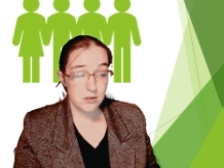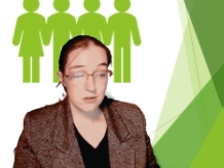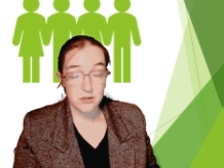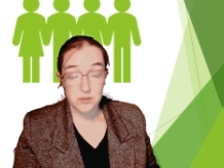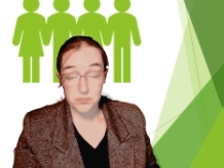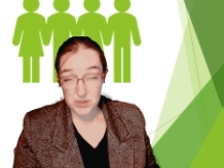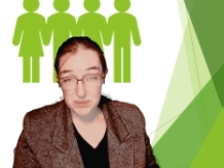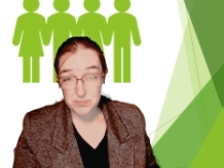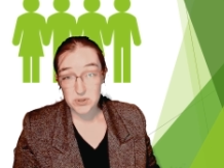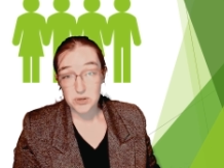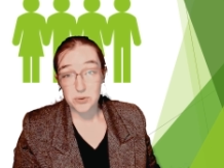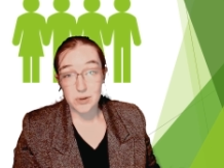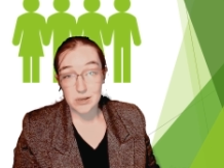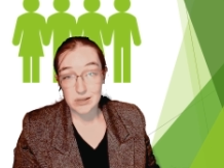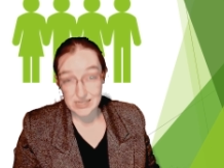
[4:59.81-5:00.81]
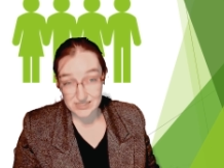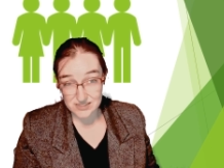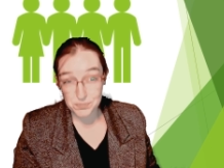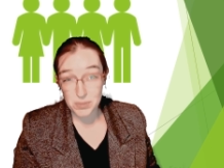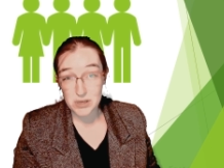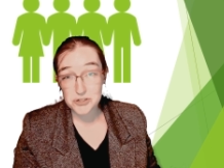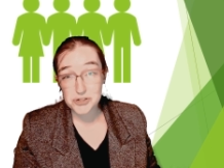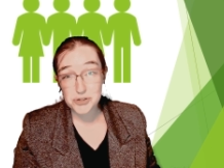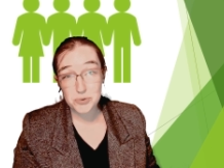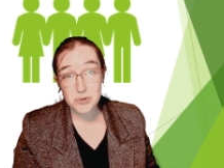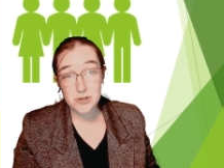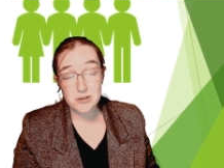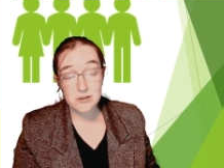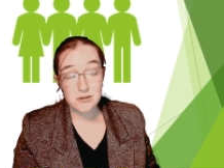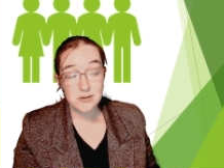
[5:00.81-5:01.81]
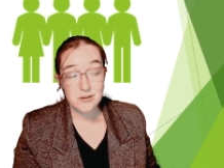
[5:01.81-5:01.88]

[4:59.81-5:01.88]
the people who are less punctual